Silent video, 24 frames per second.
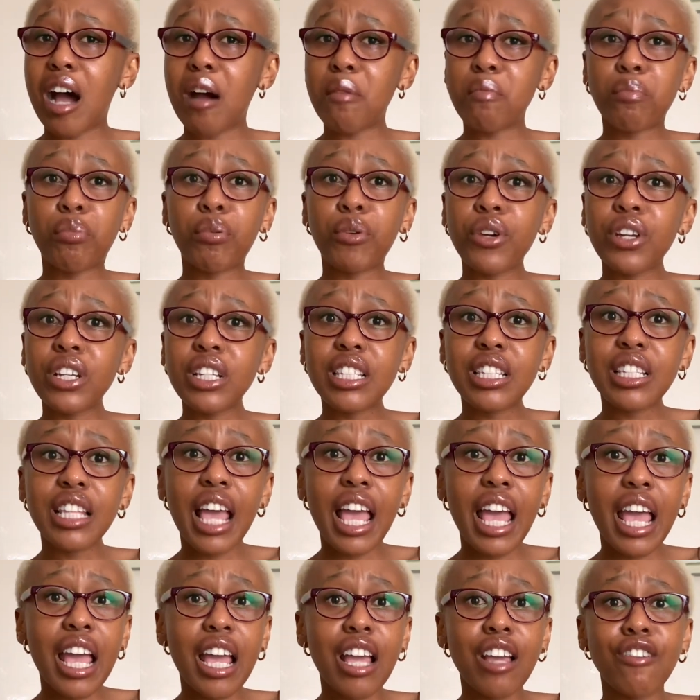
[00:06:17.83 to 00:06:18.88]

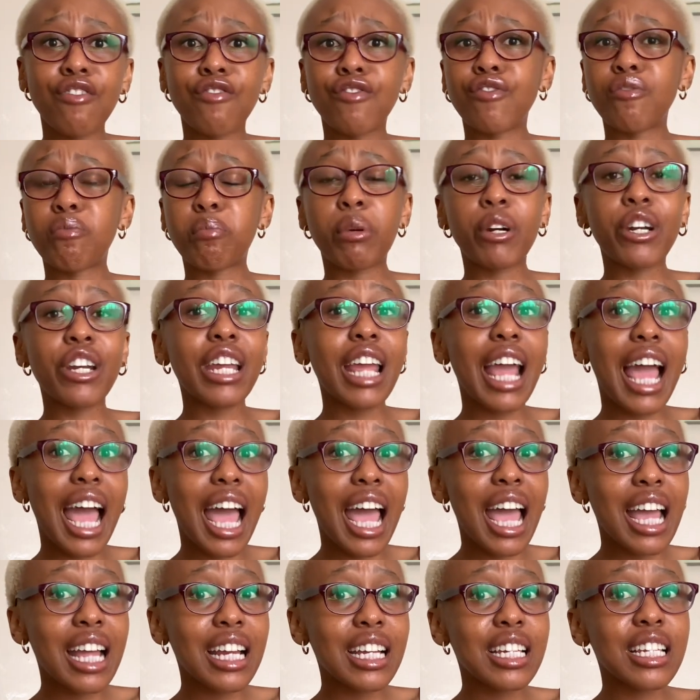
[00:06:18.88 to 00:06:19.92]
pre-save,
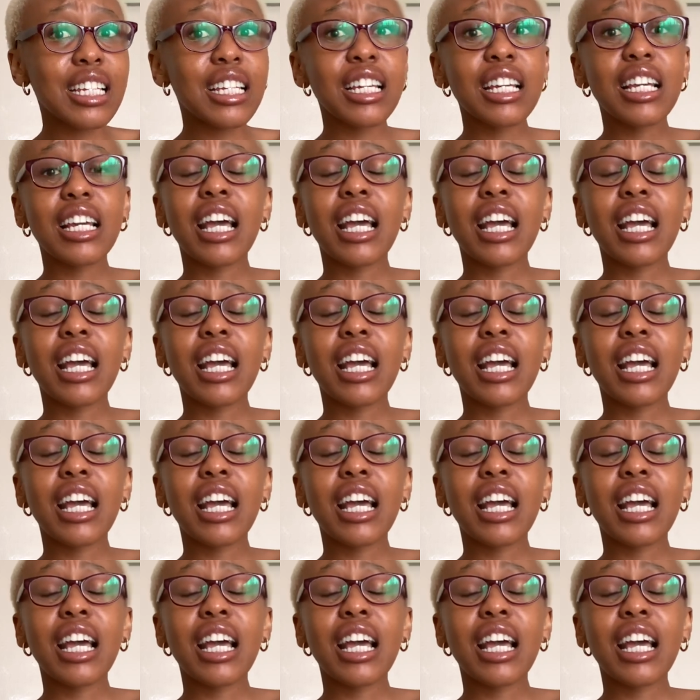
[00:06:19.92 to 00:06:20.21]
pre-add.